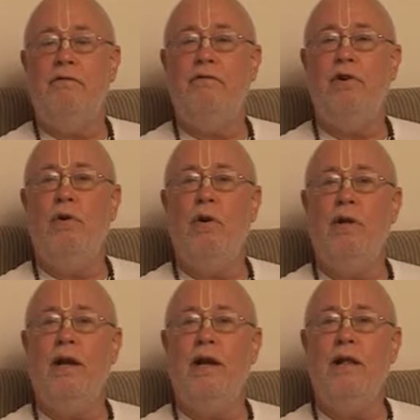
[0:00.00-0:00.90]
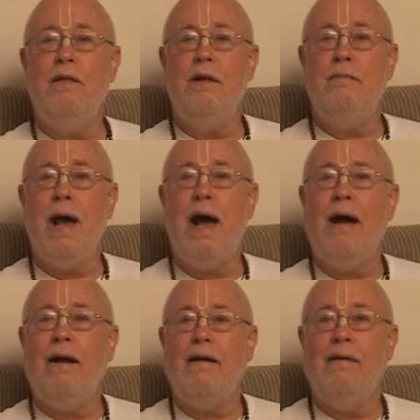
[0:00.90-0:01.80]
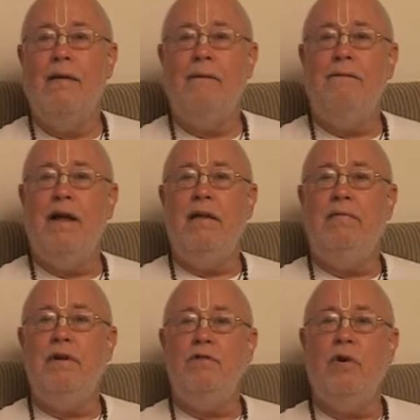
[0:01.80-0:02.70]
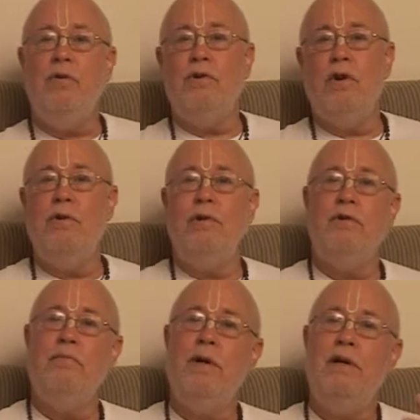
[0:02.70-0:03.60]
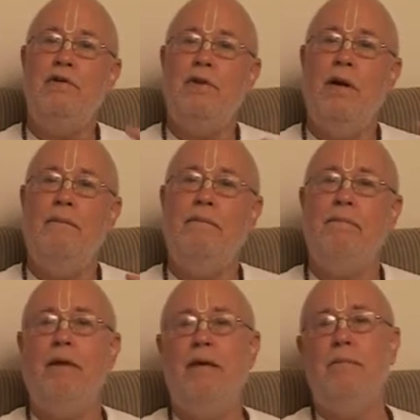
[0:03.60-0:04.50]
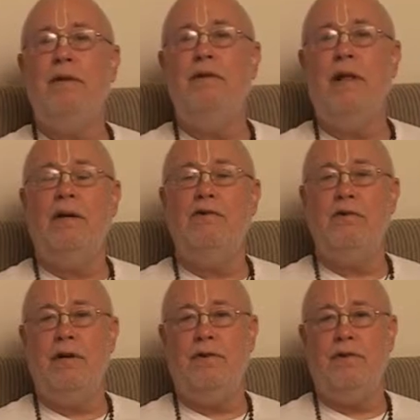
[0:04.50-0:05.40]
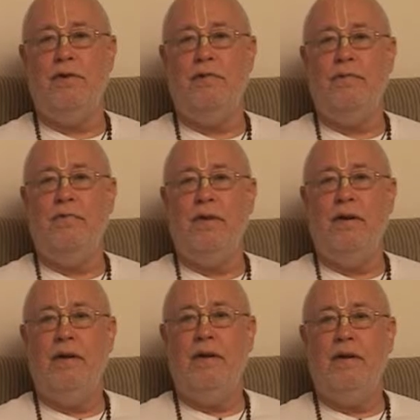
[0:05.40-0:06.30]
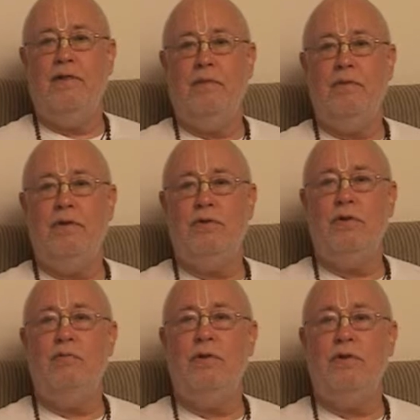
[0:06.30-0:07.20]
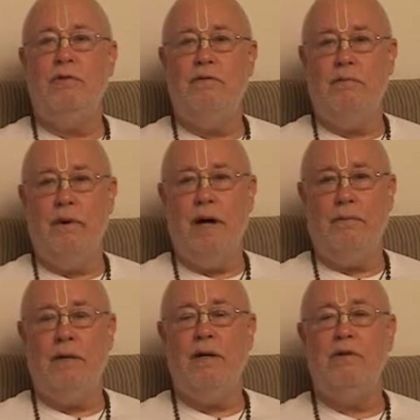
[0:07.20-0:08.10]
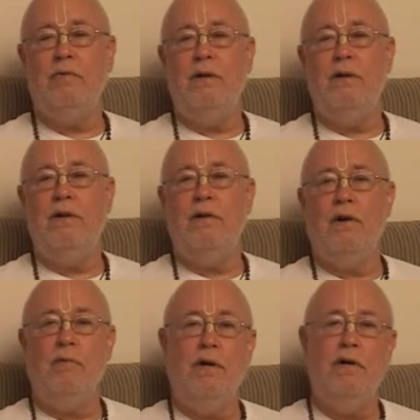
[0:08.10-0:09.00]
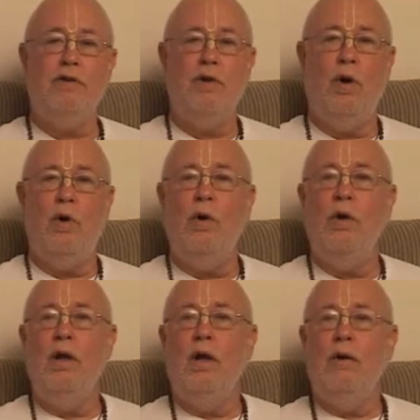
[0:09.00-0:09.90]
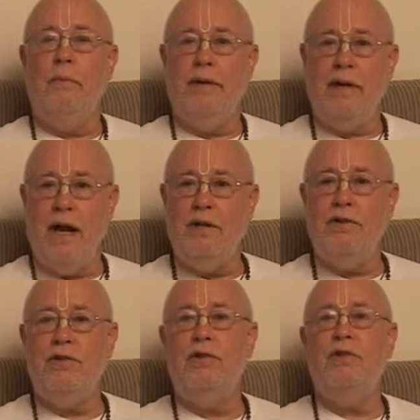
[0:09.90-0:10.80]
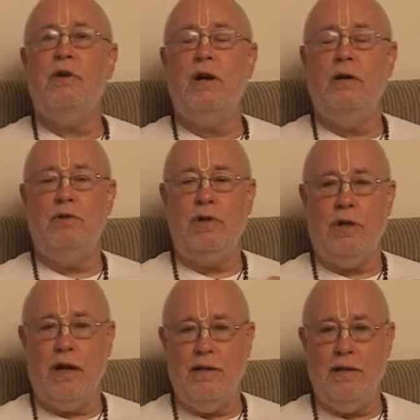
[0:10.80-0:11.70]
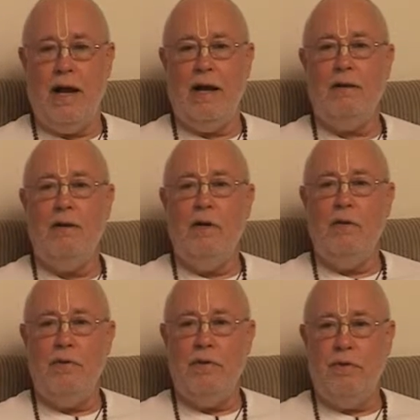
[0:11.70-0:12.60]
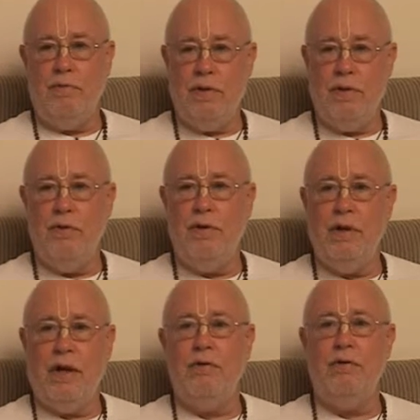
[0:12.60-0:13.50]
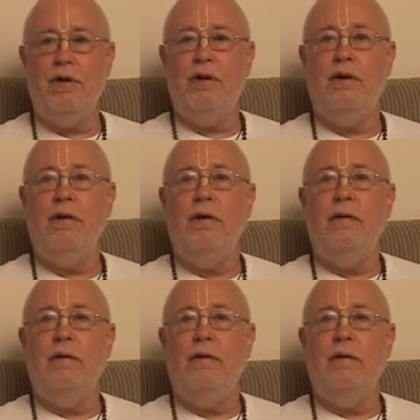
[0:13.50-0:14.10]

If you're holding anything back, then there's always going to be some mental agitation, some disturbance of the mind. Because when the soul, when the consciousness comes in contact with the material energy,